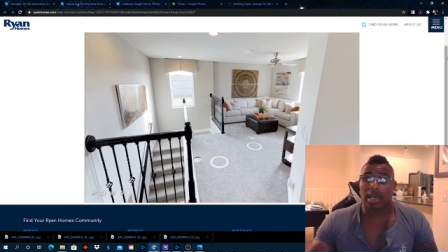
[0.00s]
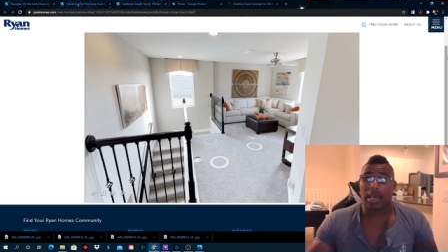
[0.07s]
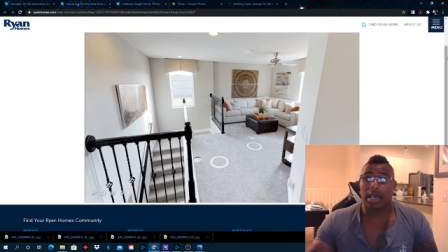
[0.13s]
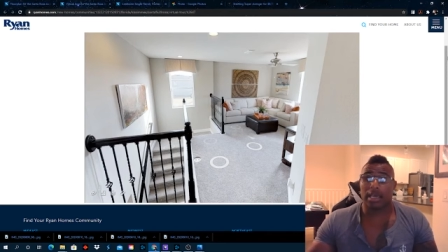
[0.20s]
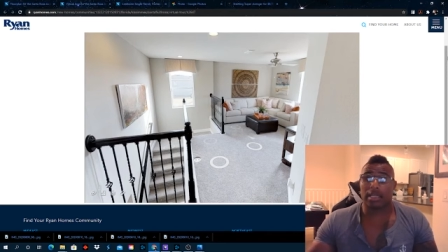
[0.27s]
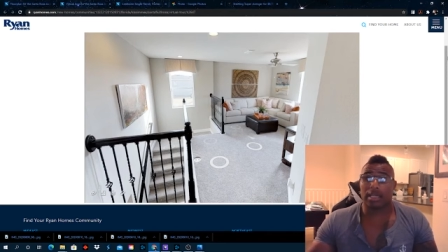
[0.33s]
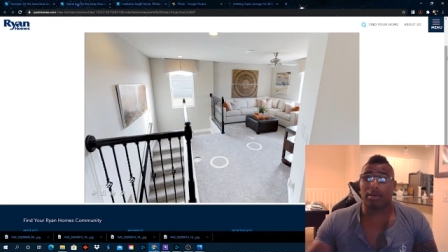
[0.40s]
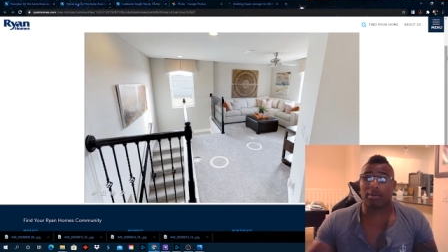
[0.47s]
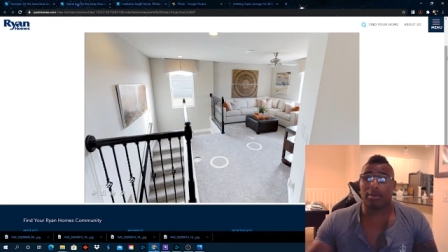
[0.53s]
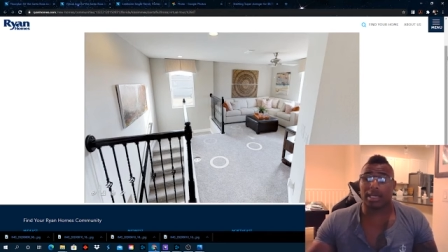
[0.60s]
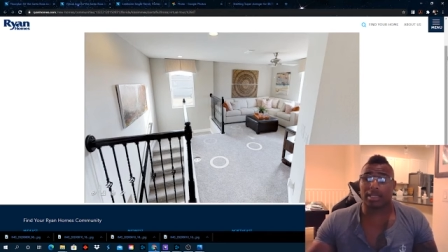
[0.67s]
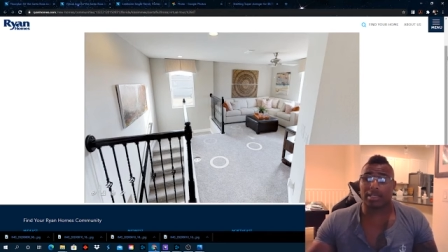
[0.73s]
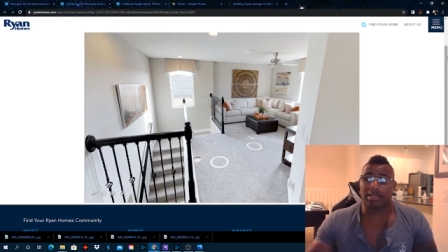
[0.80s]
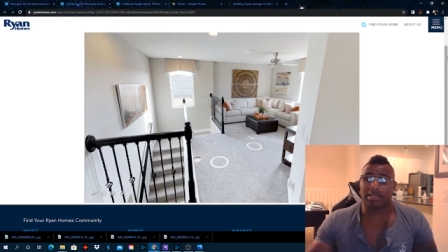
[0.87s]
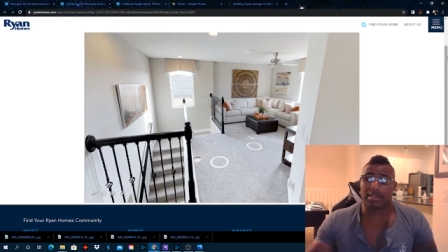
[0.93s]
and then we
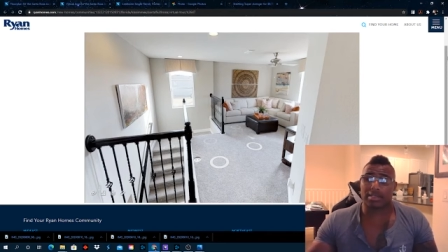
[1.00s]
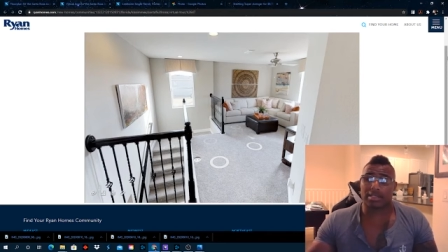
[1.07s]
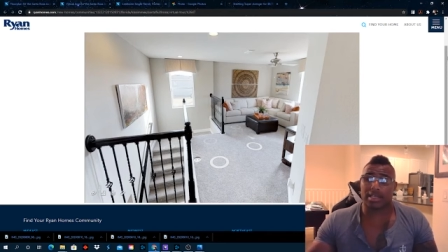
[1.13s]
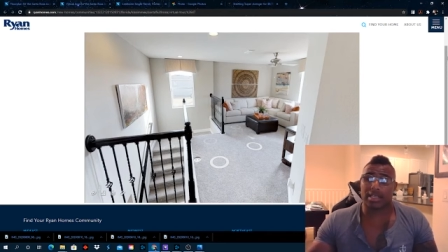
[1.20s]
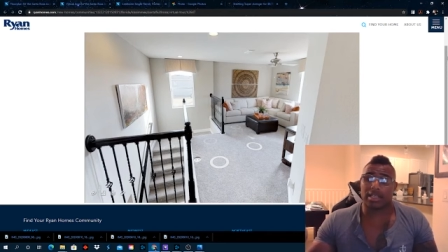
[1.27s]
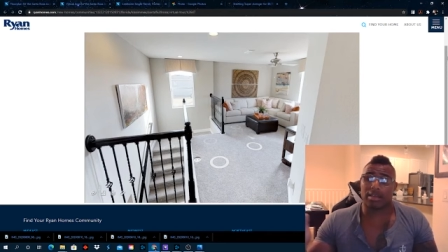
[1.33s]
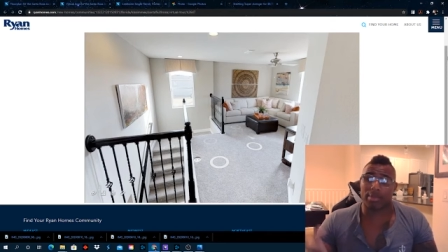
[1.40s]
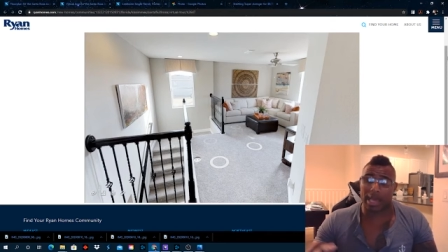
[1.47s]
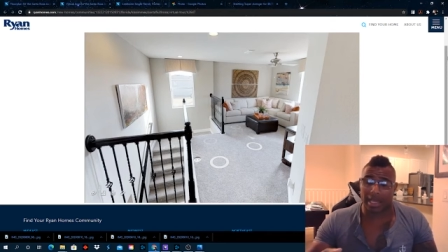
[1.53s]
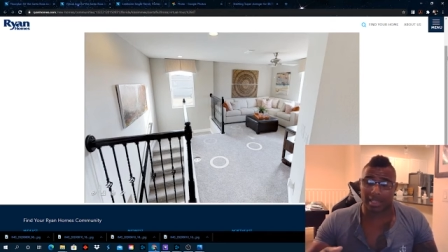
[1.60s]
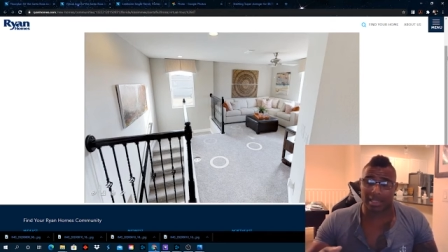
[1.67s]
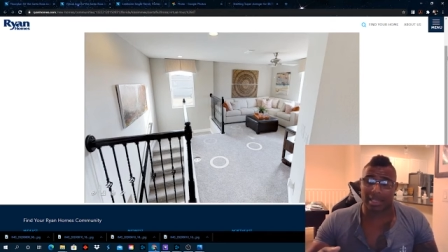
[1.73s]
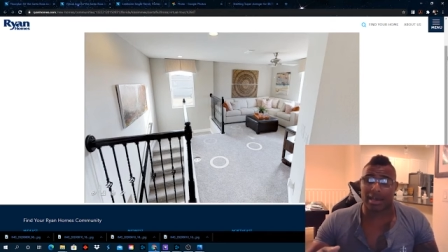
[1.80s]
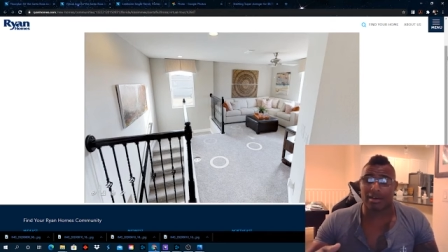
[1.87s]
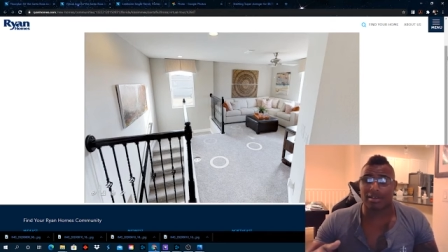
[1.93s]
get the sunset in the back
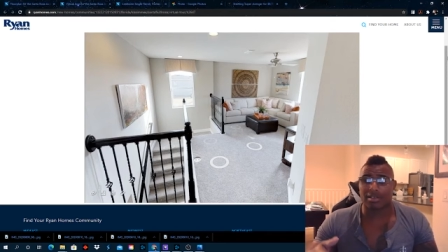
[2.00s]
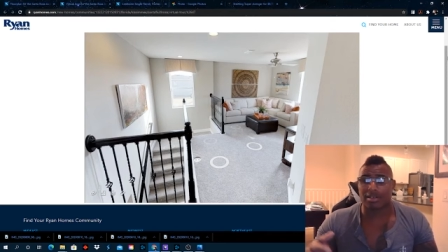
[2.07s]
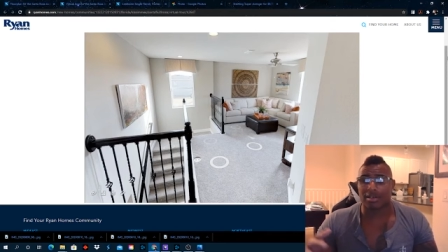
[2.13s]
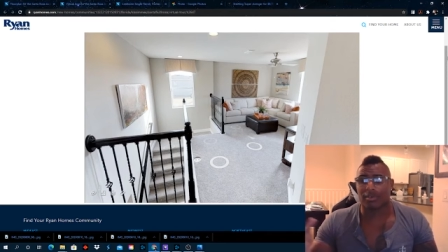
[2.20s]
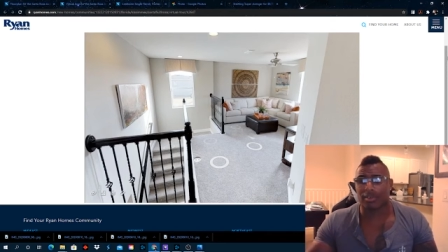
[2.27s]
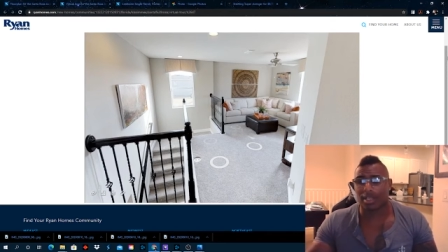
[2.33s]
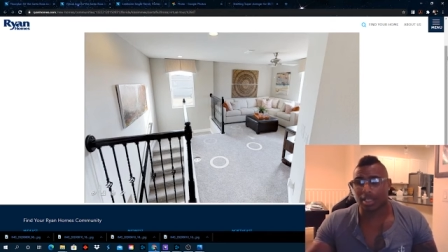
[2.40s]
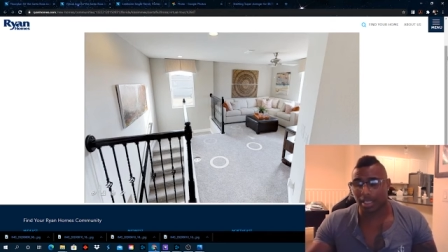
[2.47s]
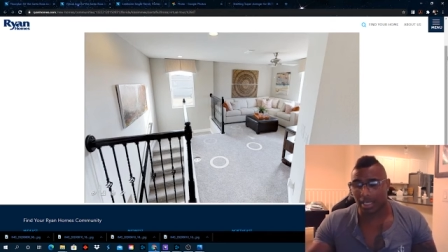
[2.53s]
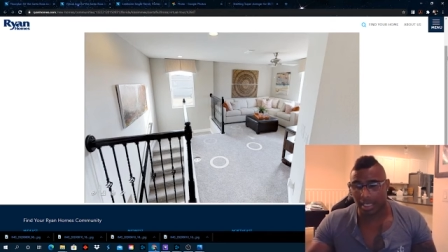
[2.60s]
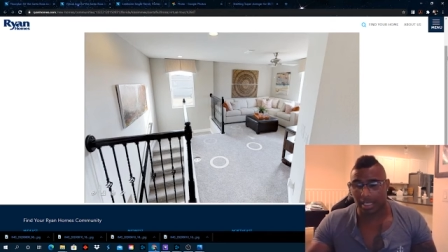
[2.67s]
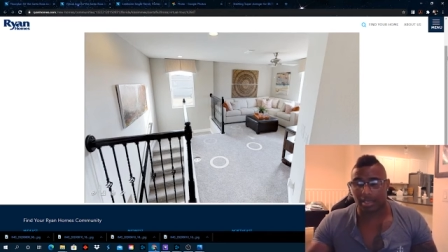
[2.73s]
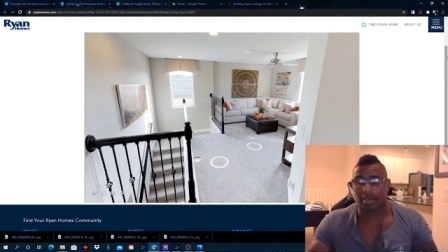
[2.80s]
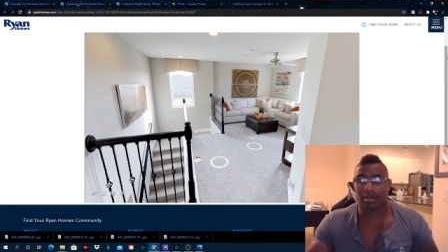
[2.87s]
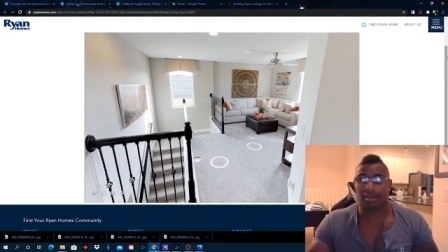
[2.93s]
of the house over the
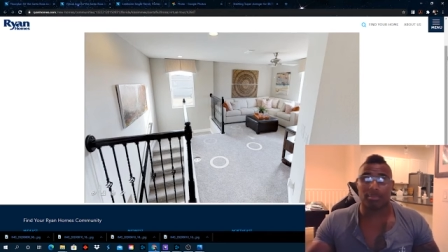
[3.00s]
lake.